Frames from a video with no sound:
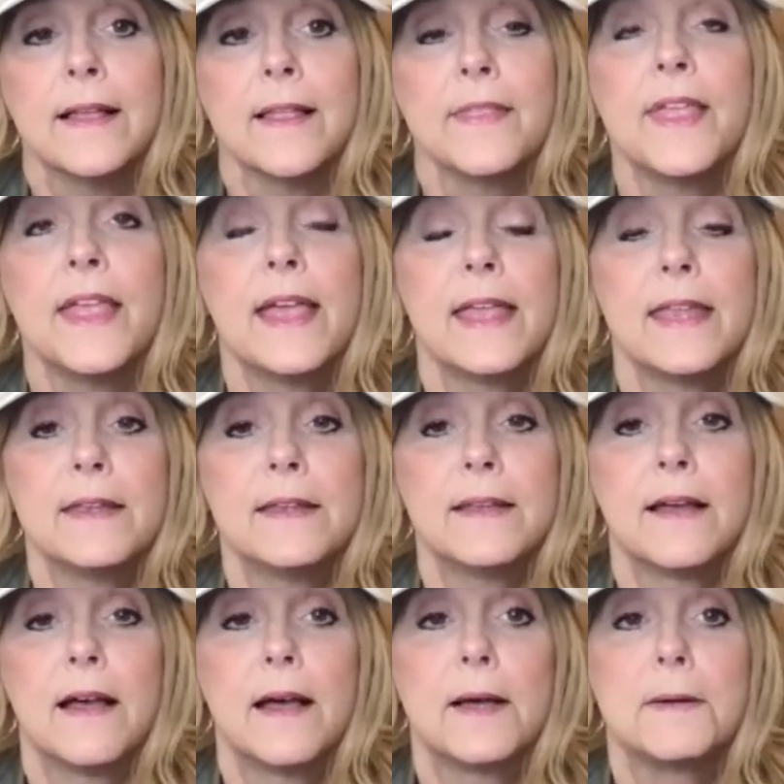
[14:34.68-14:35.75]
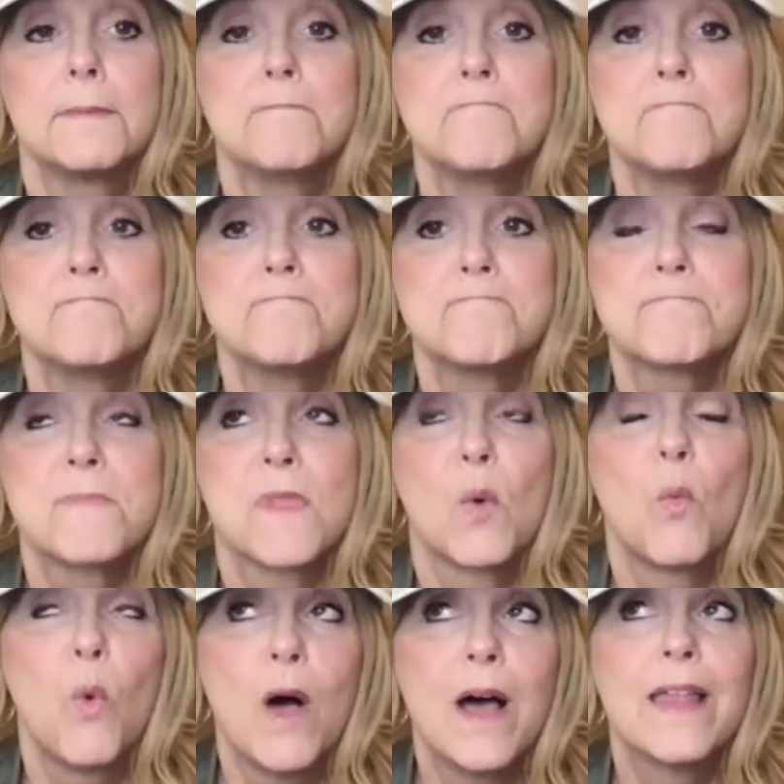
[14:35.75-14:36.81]
Then
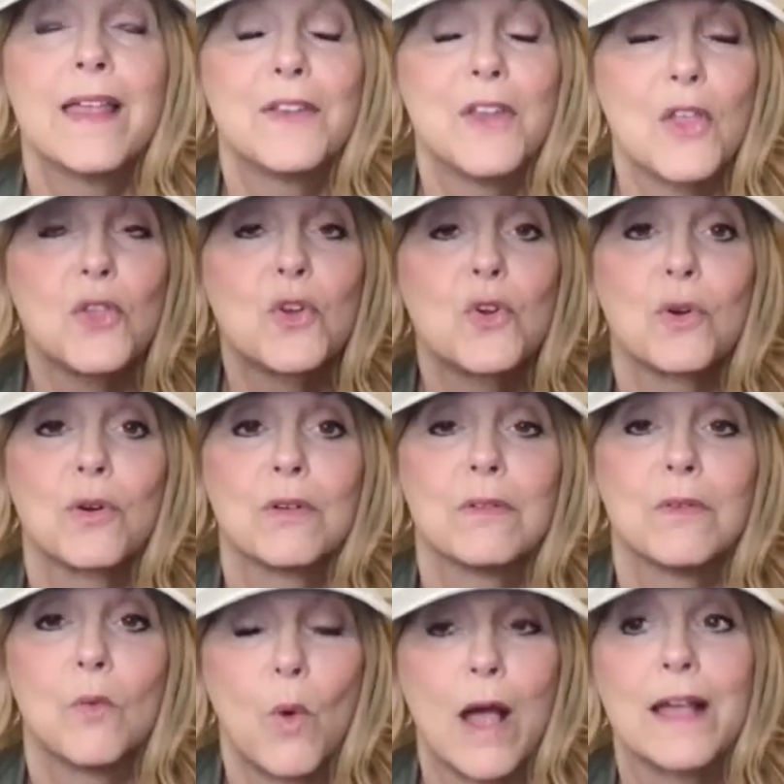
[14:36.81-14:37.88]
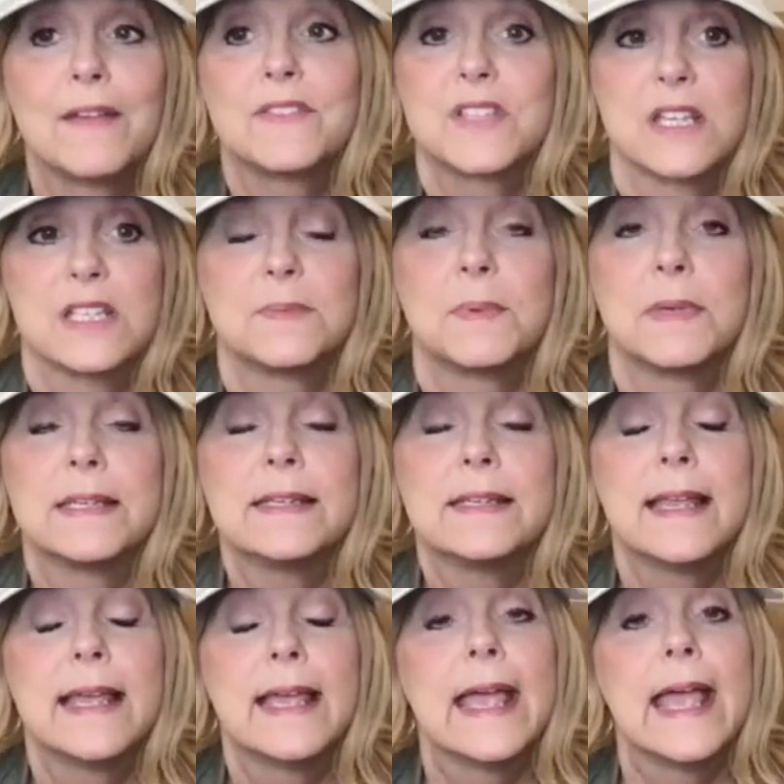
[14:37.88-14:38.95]
another wife's husband
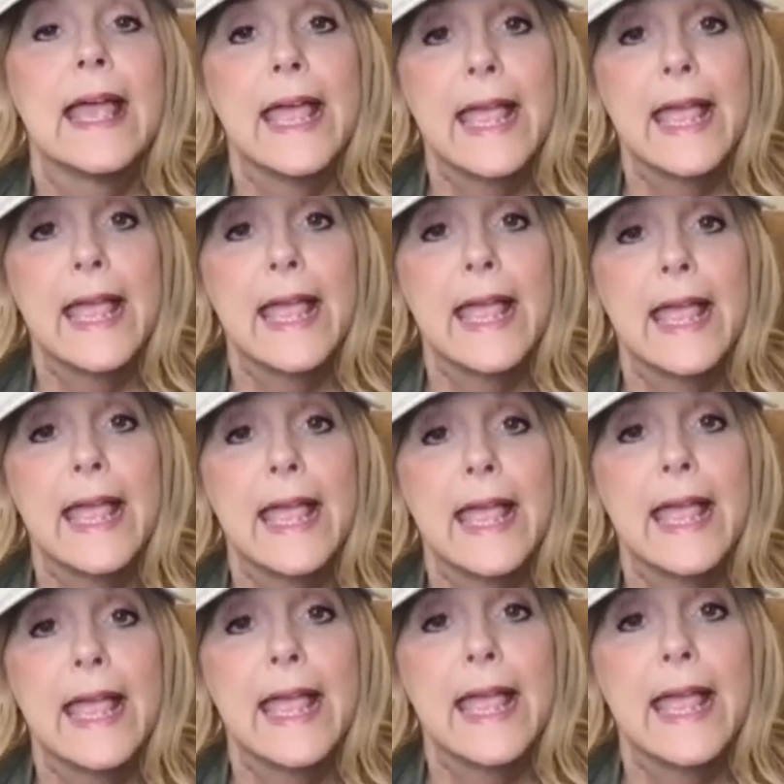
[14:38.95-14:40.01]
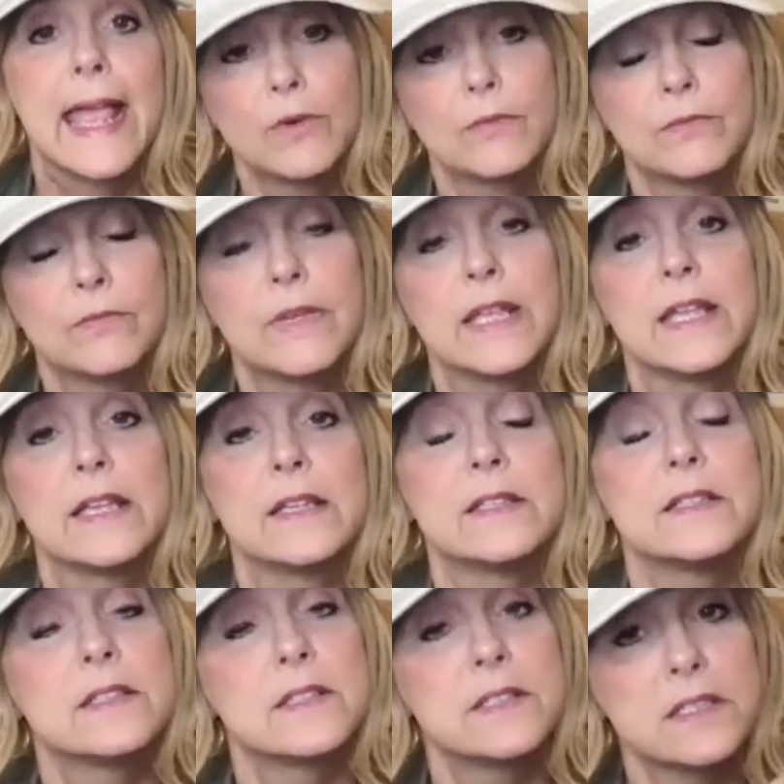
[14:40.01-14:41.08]
handed her
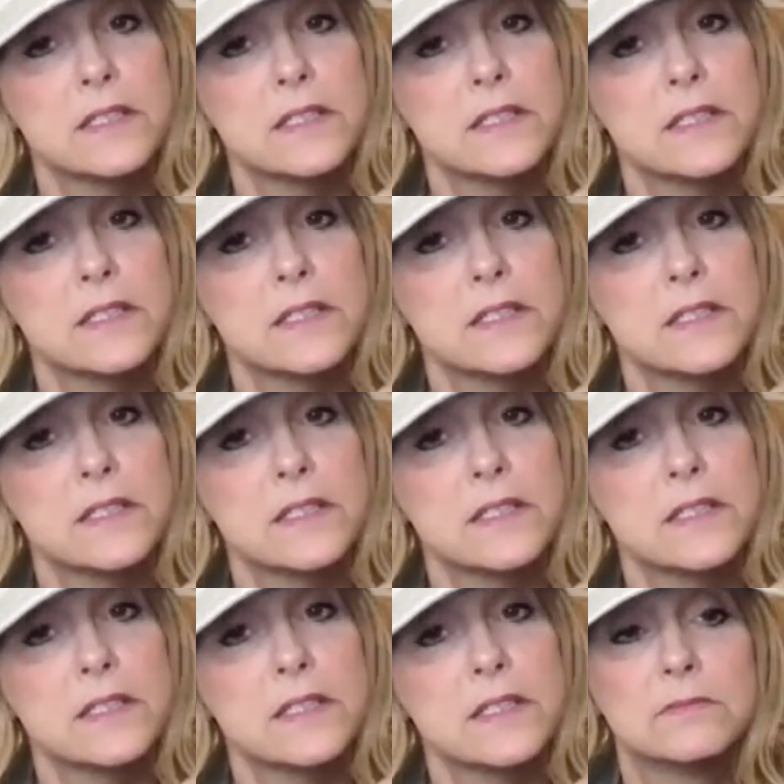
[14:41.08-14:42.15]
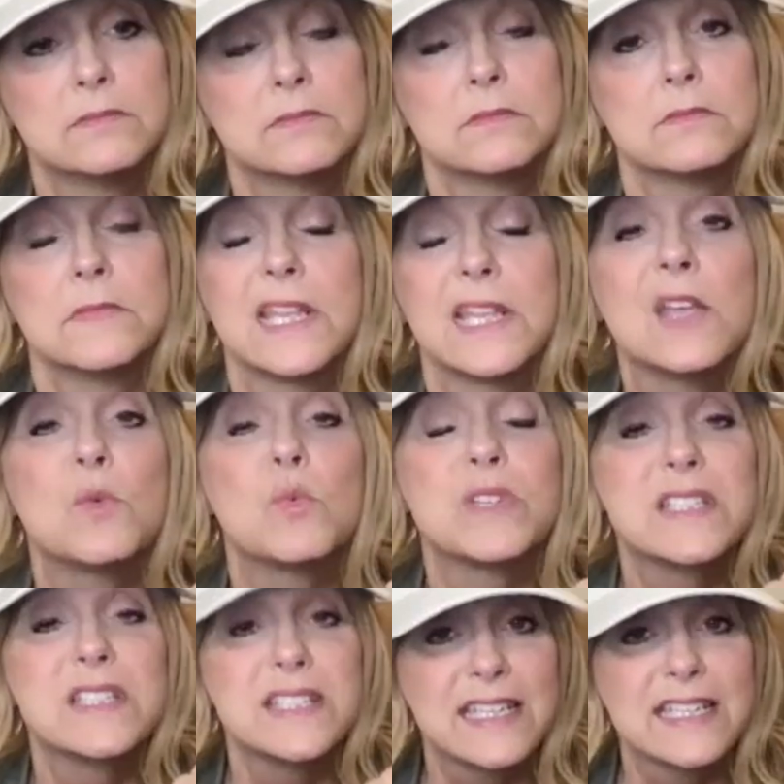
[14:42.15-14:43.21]
his disclosure. It
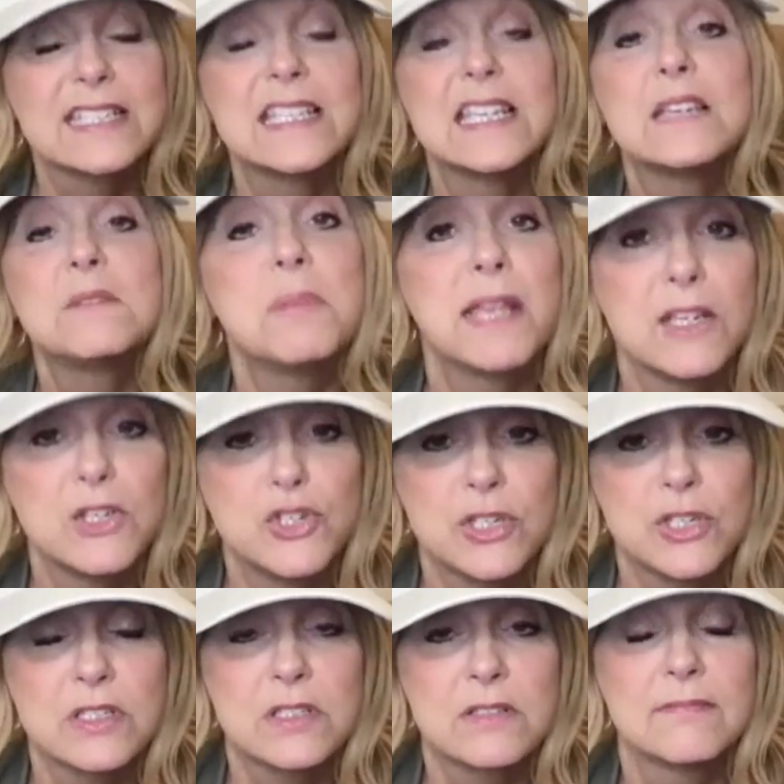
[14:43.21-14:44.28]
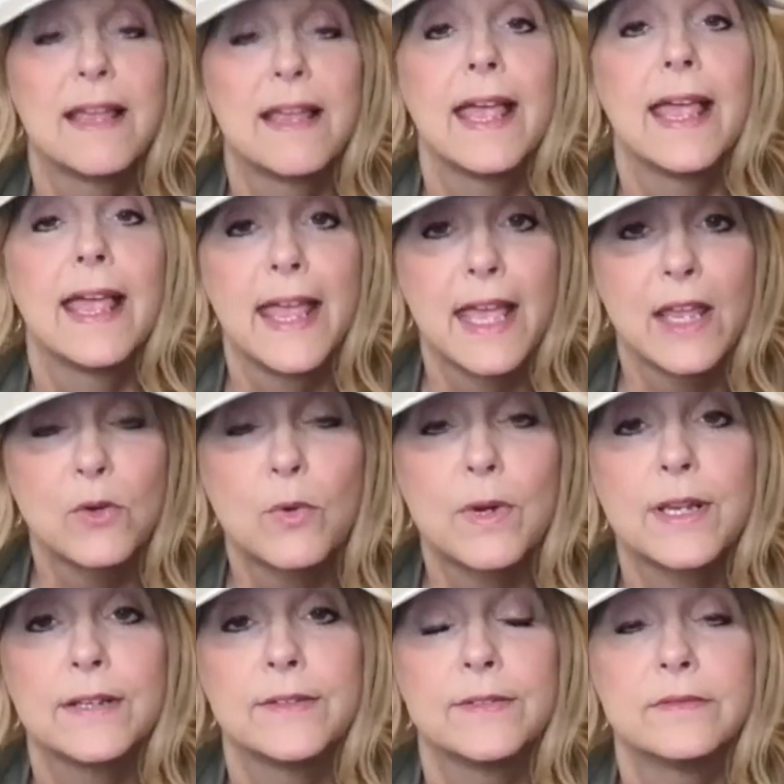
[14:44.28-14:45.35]
was 16 pages,
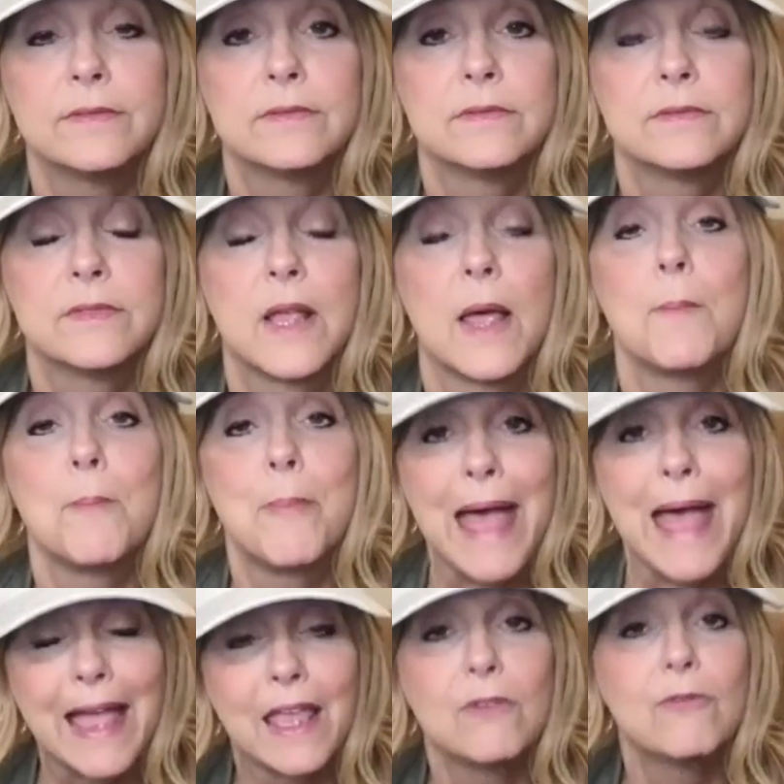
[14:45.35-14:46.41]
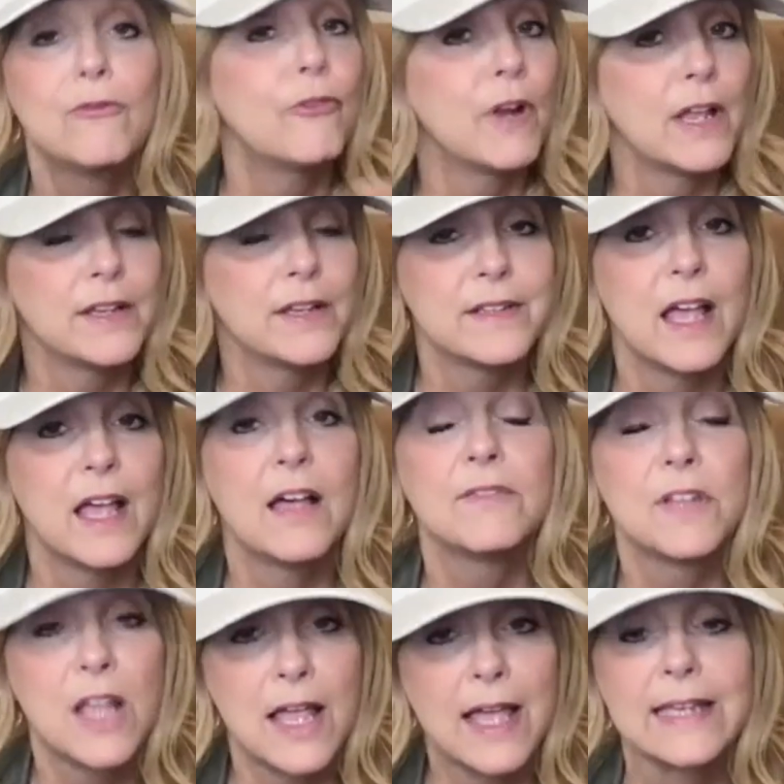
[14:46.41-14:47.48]
handwritten, back and front of
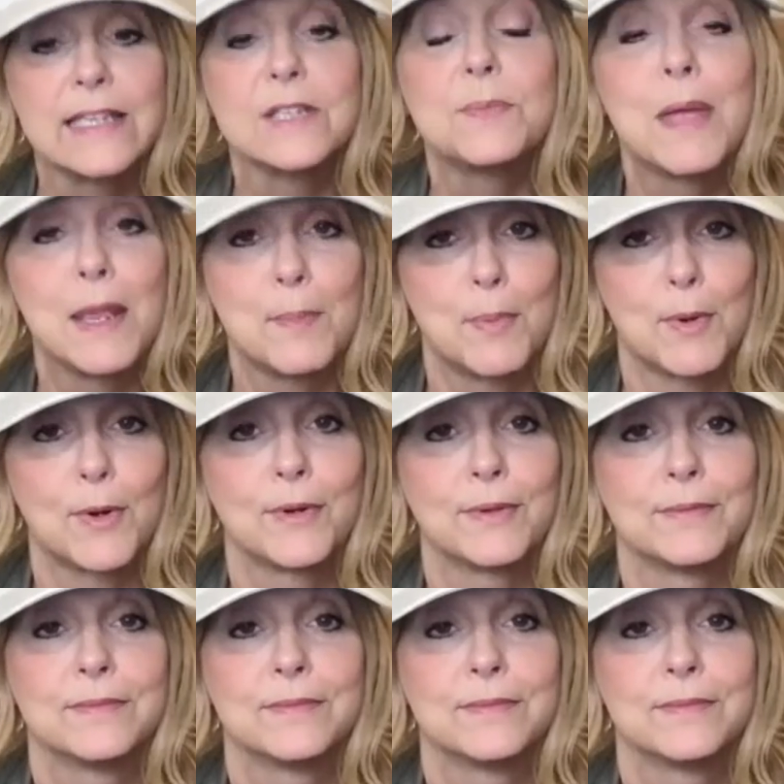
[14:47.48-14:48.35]
lined paper.